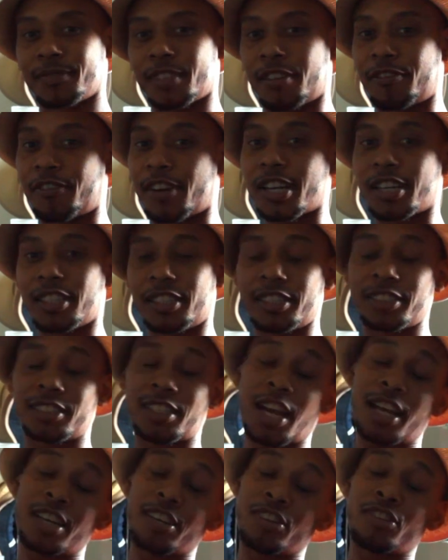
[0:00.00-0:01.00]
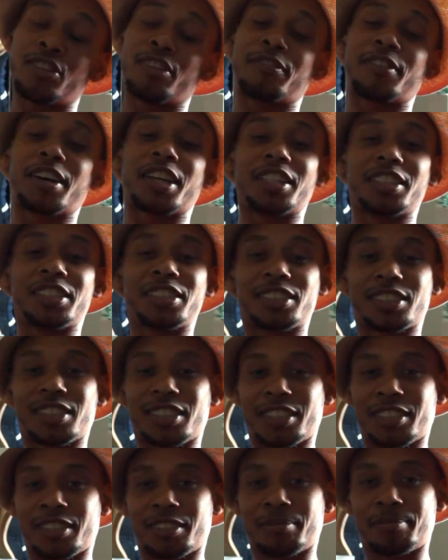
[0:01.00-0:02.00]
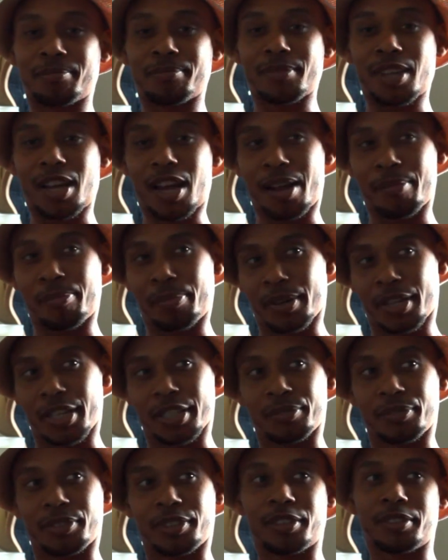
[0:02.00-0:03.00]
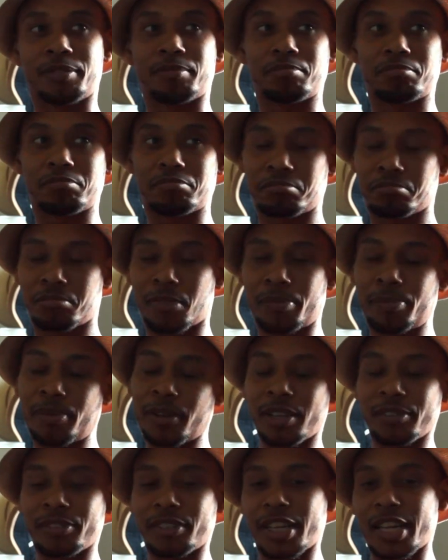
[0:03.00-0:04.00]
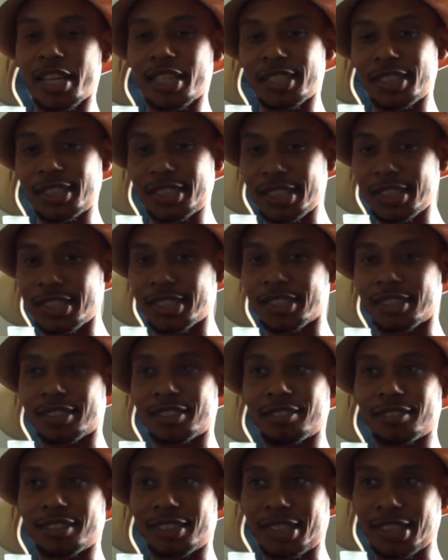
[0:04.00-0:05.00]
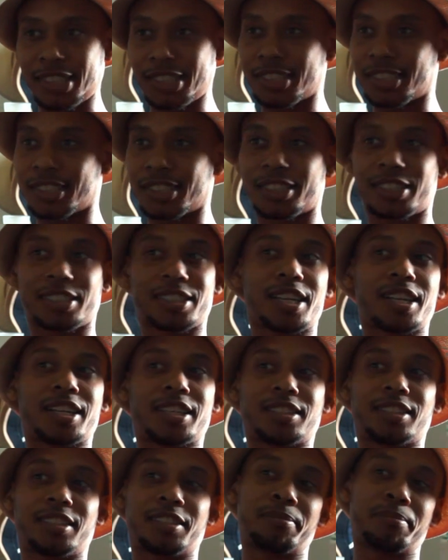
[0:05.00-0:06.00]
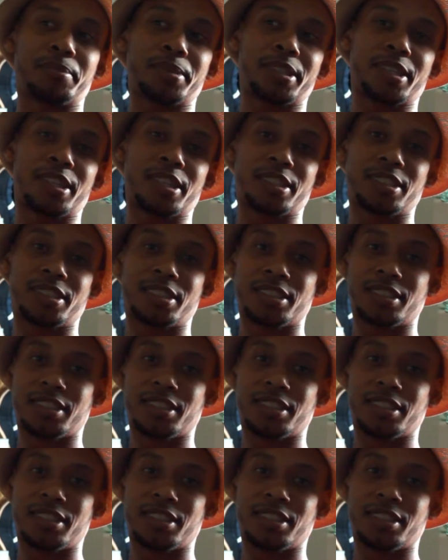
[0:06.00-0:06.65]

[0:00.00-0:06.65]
if I'd listened to him, I probably would have had a decent shot at the NBA.